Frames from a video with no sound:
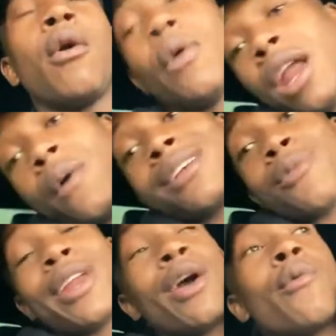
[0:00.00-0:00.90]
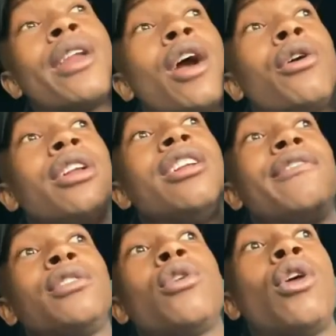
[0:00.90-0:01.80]
When I couldn't
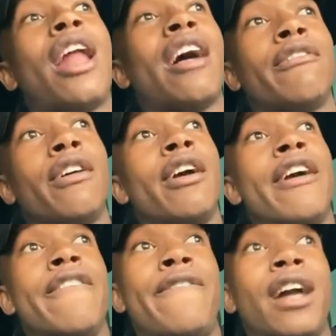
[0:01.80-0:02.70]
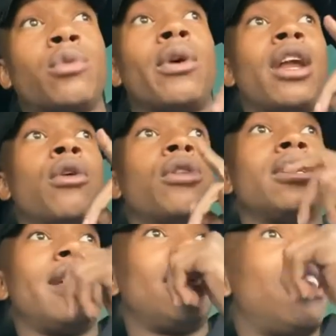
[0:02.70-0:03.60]
even go live. In fact, when I couldn't
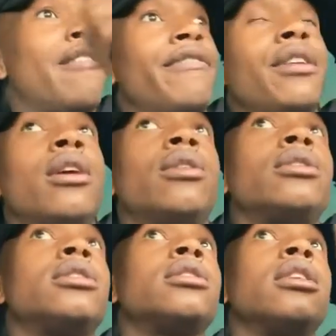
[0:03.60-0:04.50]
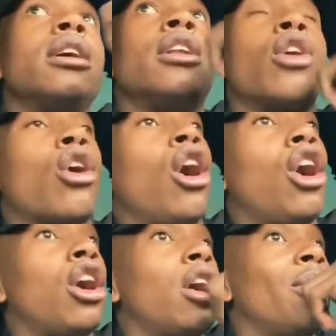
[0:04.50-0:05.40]
take live videos in a
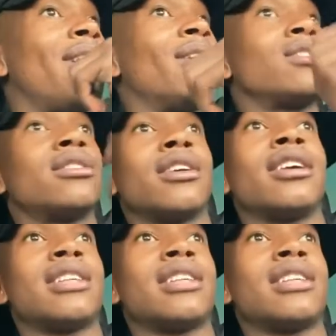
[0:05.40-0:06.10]
car, when I was go